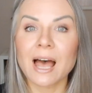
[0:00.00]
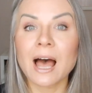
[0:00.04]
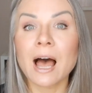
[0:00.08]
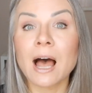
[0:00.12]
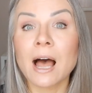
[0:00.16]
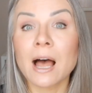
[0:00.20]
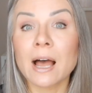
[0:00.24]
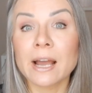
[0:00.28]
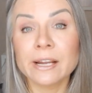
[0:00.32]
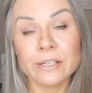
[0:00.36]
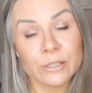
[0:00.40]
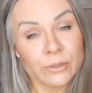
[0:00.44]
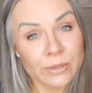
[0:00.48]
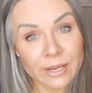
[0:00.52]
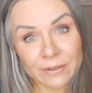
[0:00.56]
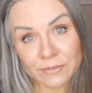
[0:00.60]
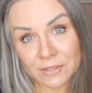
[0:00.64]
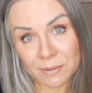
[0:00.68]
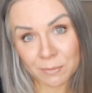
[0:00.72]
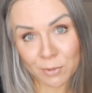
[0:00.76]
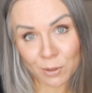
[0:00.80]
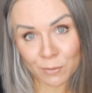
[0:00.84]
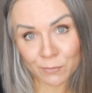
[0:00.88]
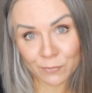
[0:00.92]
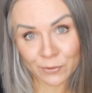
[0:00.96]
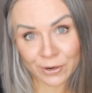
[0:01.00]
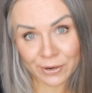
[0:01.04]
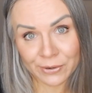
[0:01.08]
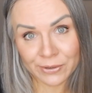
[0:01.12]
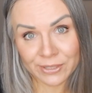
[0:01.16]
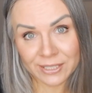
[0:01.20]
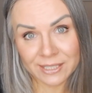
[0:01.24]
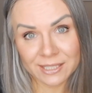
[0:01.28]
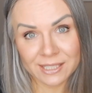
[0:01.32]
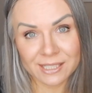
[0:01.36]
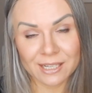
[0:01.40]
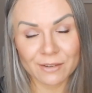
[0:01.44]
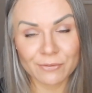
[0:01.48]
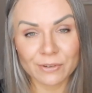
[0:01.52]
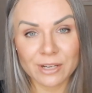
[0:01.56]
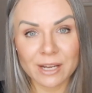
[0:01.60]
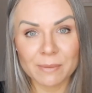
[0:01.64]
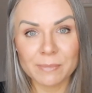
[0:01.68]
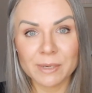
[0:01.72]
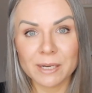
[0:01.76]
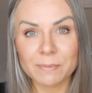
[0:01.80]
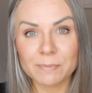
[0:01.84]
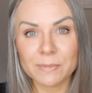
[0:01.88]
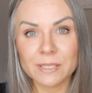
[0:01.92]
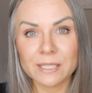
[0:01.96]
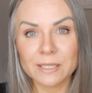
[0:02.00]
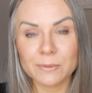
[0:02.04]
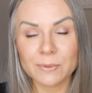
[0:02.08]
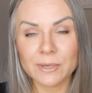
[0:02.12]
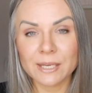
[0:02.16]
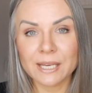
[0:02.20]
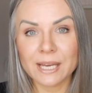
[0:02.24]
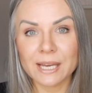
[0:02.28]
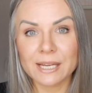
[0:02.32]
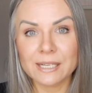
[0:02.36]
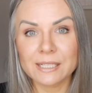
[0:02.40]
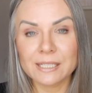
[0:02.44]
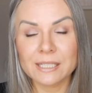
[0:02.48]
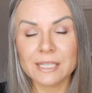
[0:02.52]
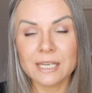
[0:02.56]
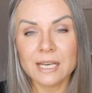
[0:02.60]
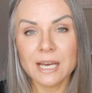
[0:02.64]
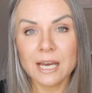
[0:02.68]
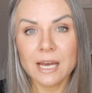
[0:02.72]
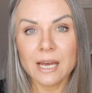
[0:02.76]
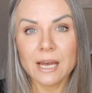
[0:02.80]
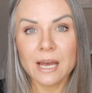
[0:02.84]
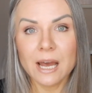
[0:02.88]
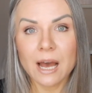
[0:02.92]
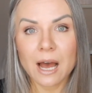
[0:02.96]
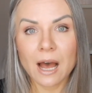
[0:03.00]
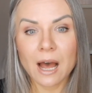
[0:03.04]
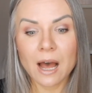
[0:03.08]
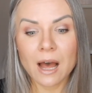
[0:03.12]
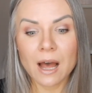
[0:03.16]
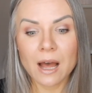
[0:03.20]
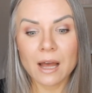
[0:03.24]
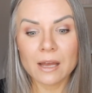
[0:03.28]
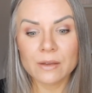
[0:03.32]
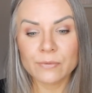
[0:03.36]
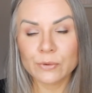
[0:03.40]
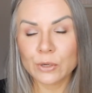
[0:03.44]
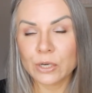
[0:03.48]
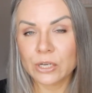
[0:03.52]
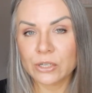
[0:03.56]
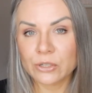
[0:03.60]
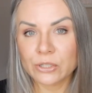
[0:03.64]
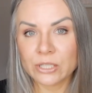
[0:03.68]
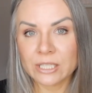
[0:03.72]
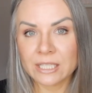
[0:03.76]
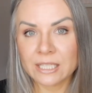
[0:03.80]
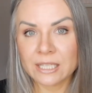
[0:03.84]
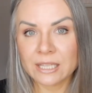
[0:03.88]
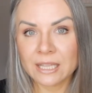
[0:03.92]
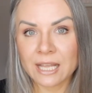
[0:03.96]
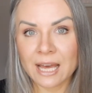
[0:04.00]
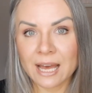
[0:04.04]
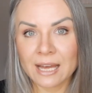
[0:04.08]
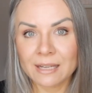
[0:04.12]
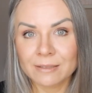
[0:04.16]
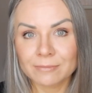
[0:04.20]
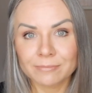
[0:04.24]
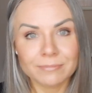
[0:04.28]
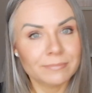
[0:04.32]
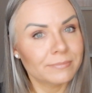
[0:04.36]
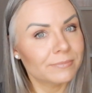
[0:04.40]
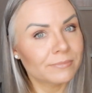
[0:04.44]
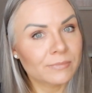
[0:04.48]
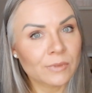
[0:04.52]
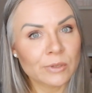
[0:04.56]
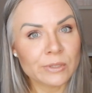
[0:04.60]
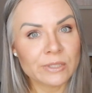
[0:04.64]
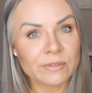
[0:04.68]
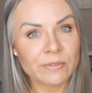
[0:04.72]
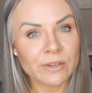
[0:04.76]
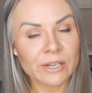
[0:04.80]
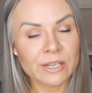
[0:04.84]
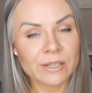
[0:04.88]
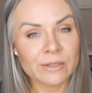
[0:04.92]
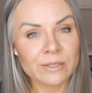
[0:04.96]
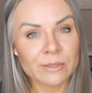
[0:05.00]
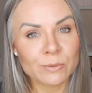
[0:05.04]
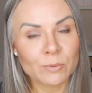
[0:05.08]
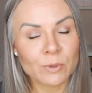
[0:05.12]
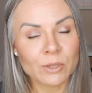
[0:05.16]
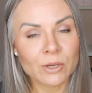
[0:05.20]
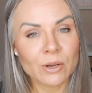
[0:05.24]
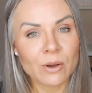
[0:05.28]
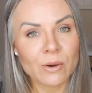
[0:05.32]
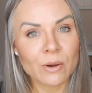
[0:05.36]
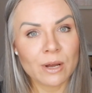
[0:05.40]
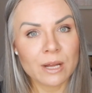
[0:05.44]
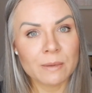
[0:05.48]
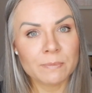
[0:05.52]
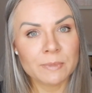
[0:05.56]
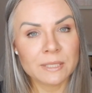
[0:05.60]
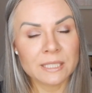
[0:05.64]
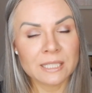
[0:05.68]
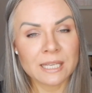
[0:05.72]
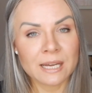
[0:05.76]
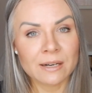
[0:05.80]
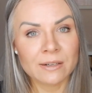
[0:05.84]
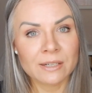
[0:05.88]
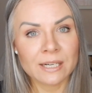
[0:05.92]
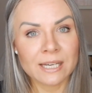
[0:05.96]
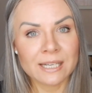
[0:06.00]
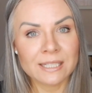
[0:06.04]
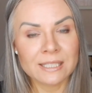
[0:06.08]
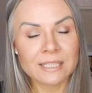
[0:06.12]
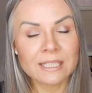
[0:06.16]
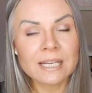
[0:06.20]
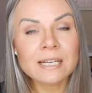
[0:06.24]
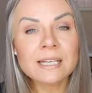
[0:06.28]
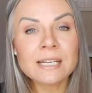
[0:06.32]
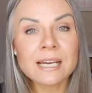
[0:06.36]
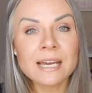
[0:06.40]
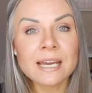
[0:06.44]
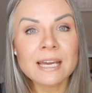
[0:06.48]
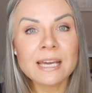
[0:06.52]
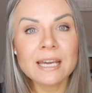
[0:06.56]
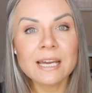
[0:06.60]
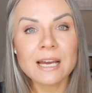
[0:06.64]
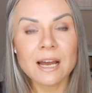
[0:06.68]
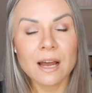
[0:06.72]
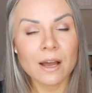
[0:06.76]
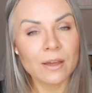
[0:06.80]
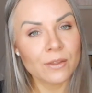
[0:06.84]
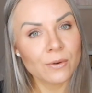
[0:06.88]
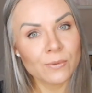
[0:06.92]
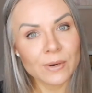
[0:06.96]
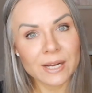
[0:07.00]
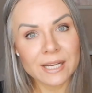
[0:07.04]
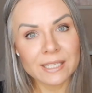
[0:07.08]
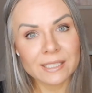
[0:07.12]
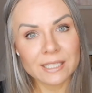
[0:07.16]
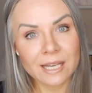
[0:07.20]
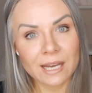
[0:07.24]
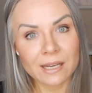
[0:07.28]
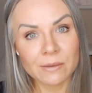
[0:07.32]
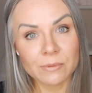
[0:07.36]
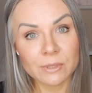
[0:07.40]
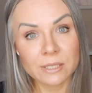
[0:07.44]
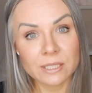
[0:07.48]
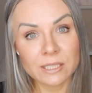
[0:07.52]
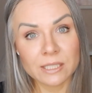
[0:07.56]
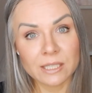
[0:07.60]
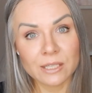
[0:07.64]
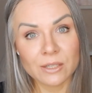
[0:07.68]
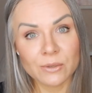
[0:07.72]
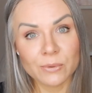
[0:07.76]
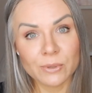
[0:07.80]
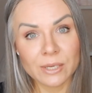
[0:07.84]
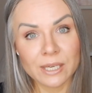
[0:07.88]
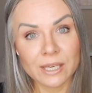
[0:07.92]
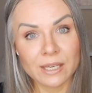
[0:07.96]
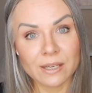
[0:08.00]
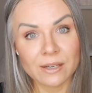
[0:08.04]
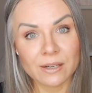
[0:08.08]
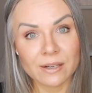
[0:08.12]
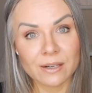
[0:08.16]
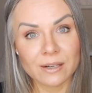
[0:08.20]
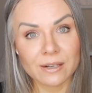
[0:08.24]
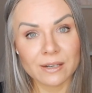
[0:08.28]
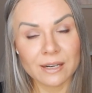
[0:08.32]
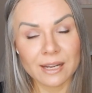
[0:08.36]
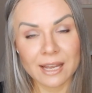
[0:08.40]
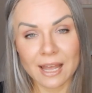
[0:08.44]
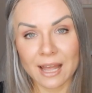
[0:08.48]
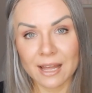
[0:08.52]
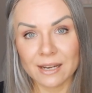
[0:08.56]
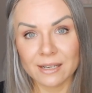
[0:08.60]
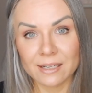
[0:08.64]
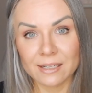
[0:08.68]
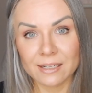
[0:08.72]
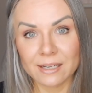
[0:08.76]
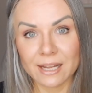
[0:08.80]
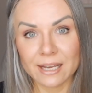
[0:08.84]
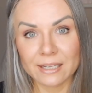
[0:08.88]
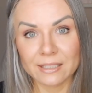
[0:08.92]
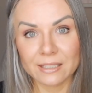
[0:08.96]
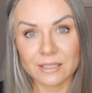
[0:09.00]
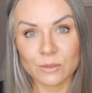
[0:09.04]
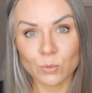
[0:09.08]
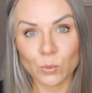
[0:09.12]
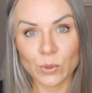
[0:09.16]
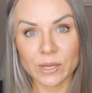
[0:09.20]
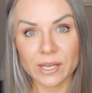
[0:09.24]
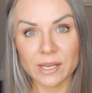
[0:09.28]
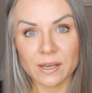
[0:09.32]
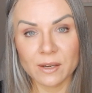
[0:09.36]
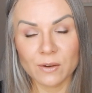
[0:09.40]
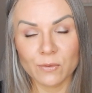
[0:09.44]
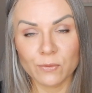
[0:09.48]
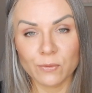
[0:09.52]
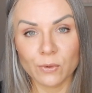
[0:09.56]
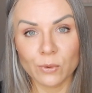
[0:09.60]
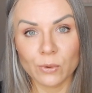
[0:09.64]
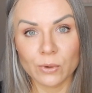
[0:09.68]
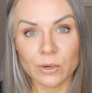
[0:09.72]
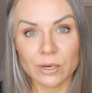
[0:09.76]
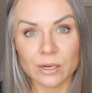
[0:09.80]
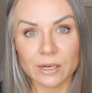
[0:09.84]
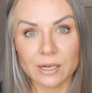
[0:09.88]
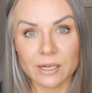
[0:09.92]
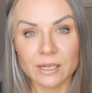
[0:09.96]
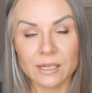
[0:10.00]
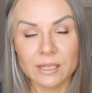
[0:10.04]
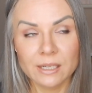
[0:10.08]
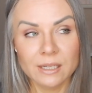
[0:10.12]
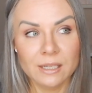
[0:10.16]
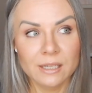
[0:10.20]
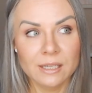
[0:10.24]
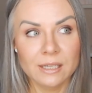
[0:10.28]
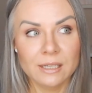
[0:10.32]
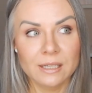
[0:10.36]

uh, I do have some home fragrance stuff coming up this weekend. Uh, if you're interested in that, those videos will go up Saturday and Sunday. Otherwise, I will see you here again next week for